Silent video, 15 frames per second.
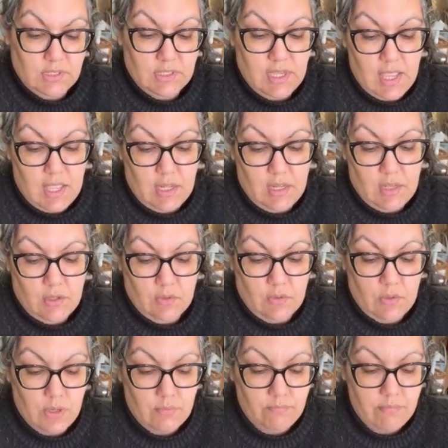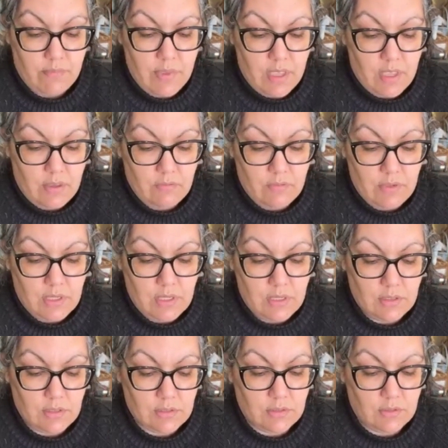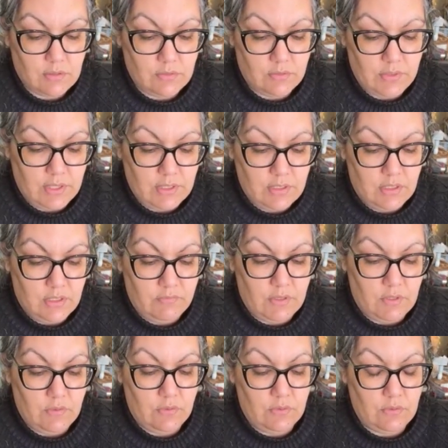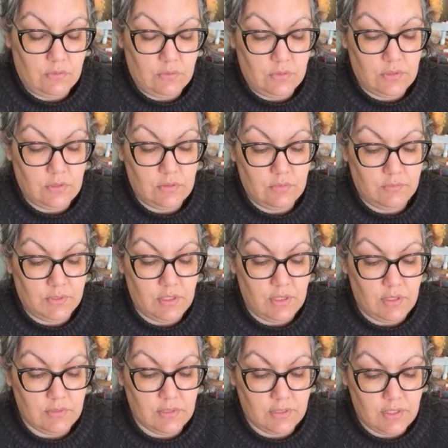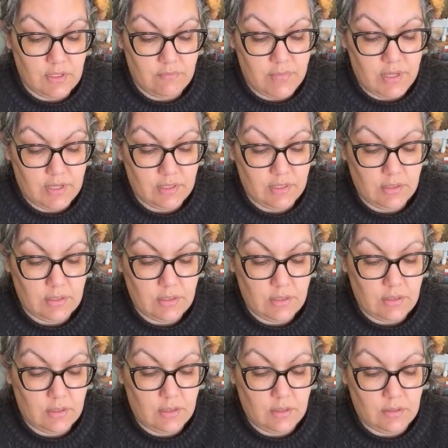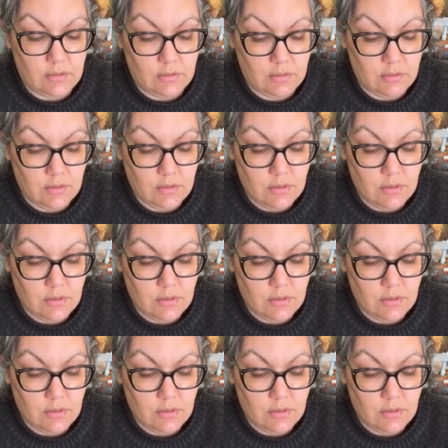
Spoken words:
Tallow berries. Oh, that didn't even hold. I'm gonna have to come back in and